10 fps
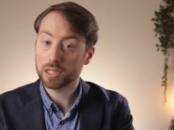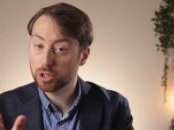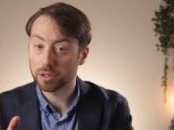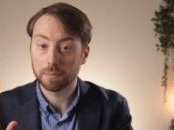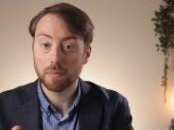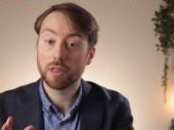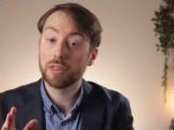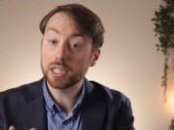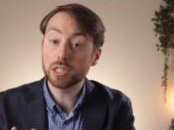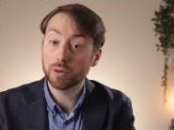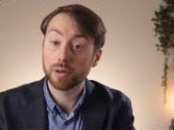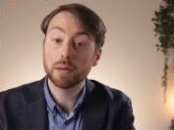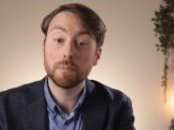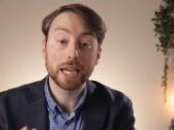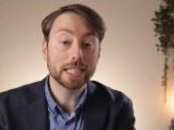And sure, this
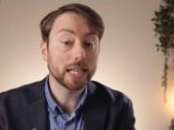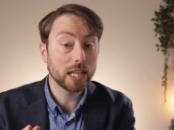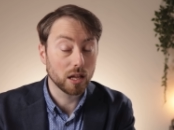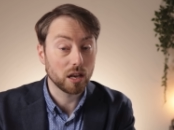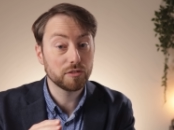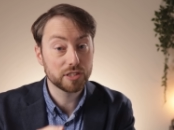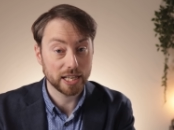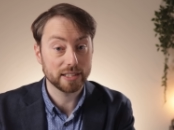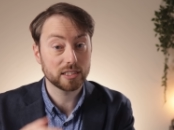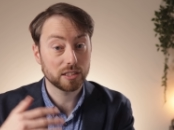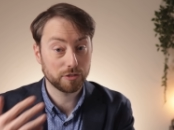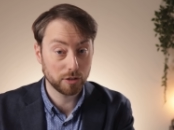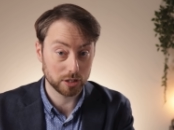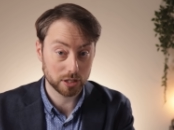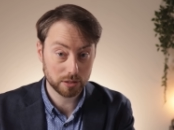story makes a lot of sense at
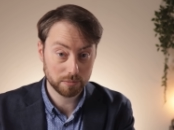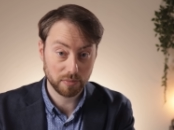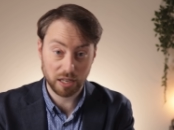first.